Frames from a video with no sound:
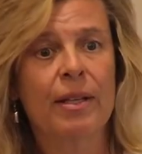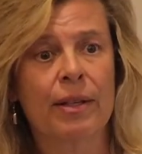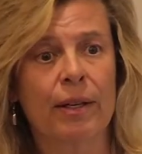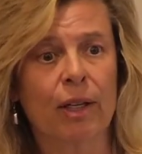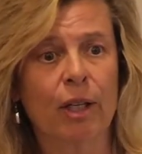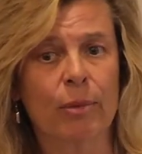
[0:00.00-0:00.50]

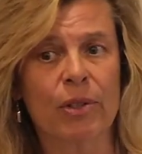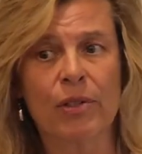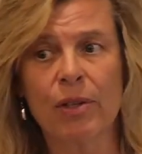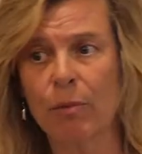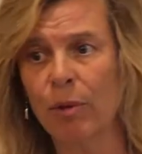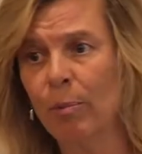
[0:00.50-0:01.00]
Then I come and
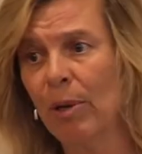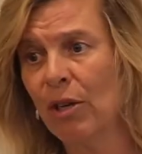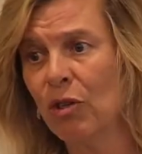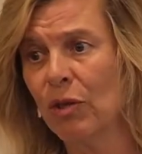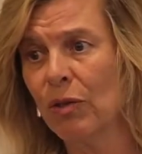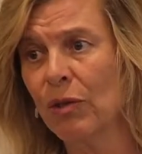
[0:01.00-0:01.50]
sit with
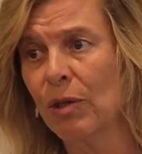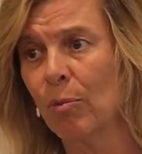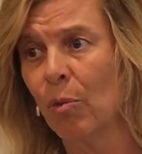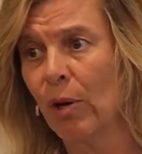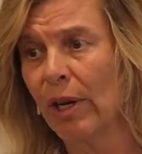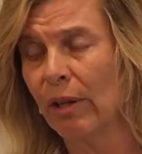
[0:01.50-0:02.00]
patients the
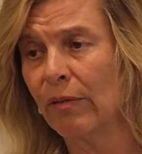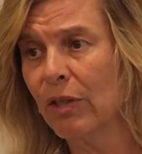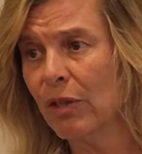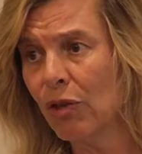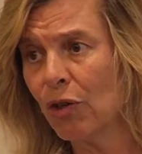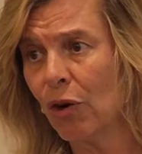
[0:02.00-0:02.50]
morning of
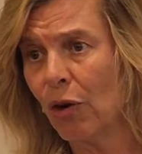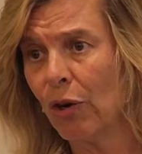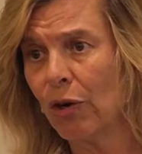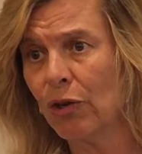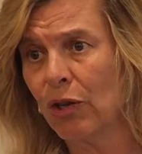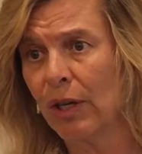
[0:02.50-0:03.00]

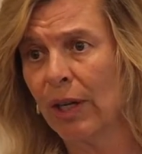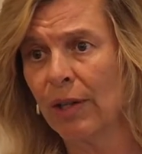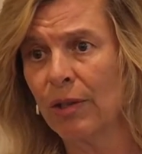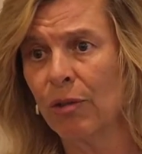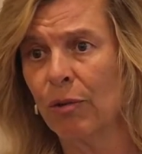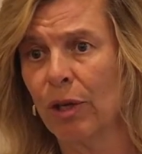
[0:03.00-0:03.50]
discharge and
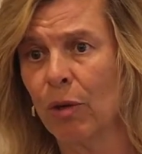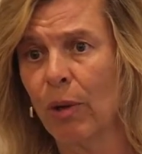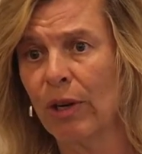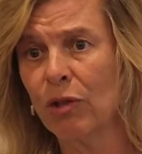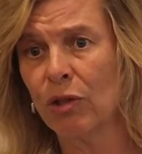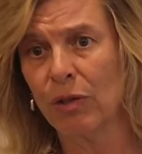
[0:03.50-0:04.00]
answer any
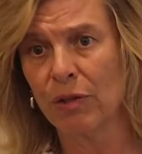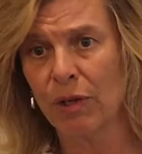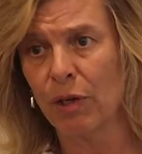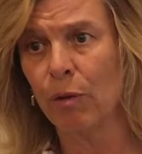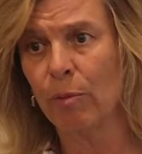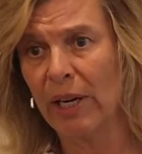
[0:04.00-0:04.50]
questions
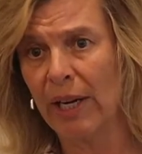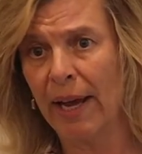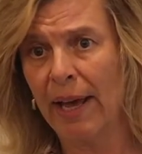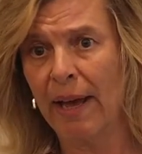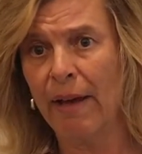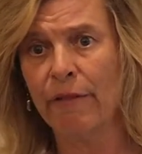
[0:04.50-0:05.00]
that you might
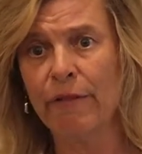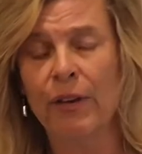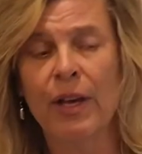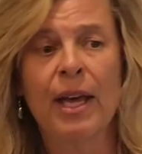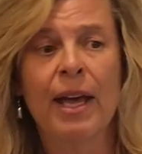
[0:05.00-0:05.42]
have.